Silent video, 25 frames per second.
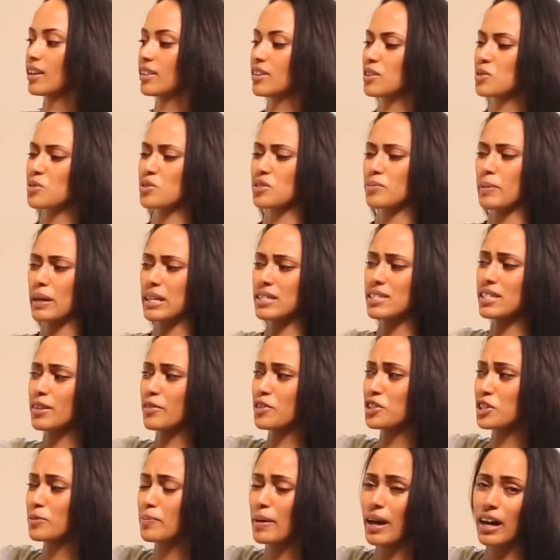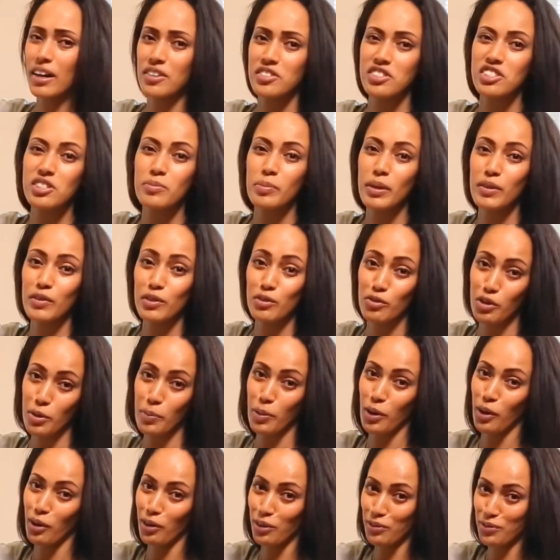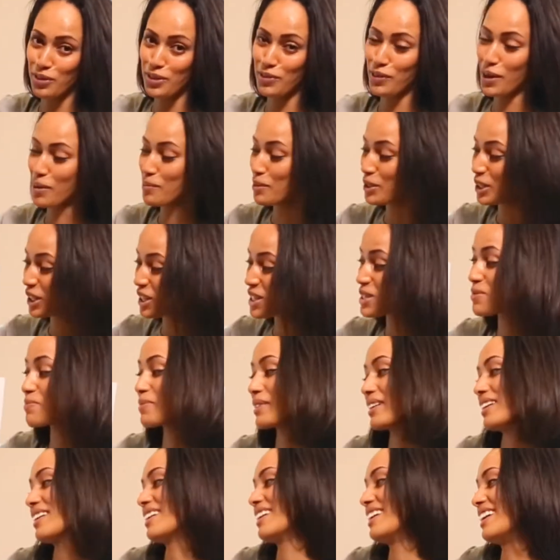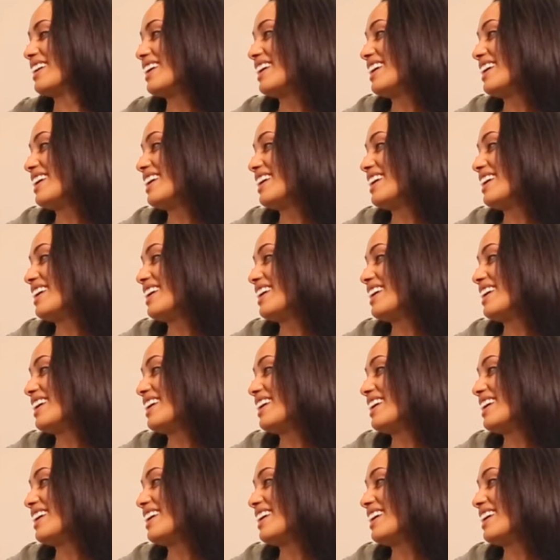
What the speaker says: This was about £70. It's a bit of a rip-off if I'm honest, but